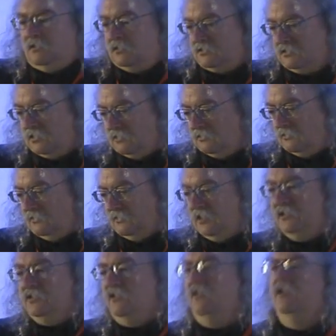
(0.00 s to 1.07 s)
So
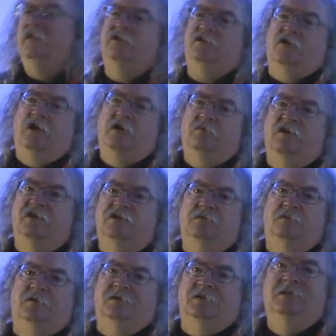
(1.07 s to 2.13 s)
these are the design
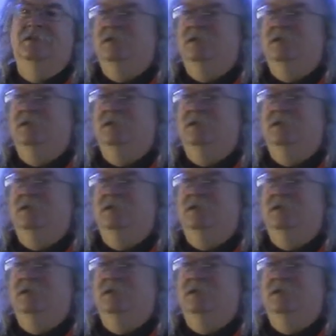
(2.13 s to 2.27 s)
principles.